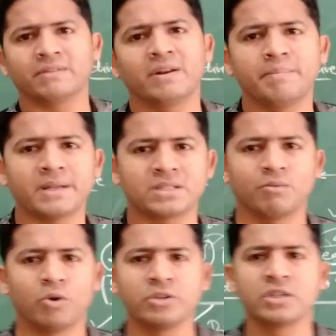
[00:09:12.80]
and
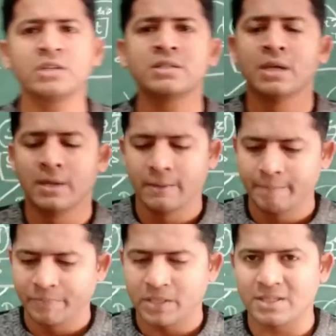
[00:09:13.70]
passive voice is
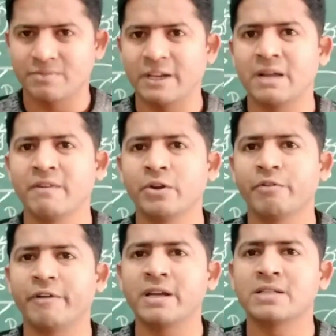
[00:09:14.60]
whenever
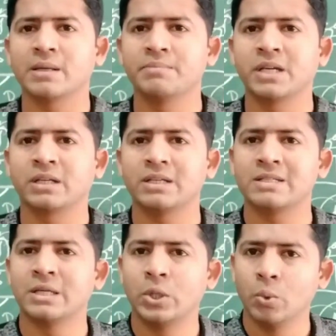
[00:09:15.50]
you find subject
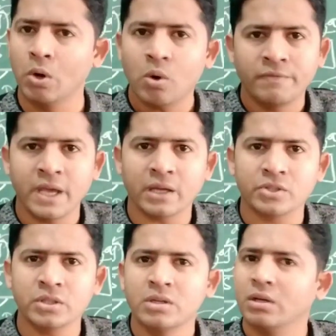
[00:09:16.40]
is the doer of the
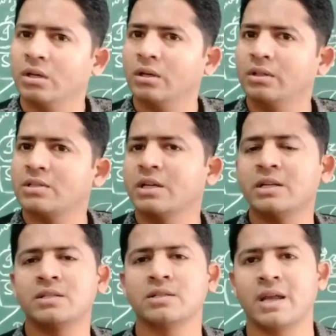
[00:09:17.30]
action, the
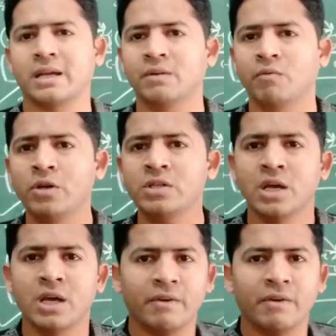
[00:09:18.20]
sentence is an active voice.